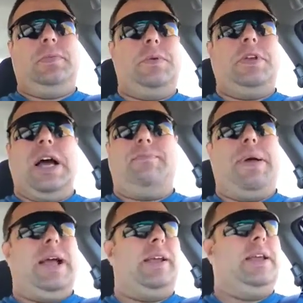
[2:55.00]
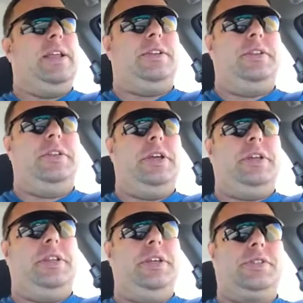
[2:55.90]
Maybe hop back again to
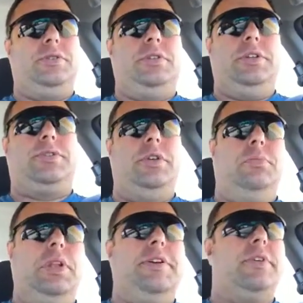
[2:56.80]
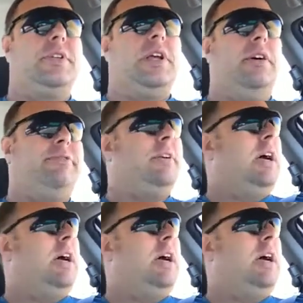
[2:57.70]
the true believer stuff.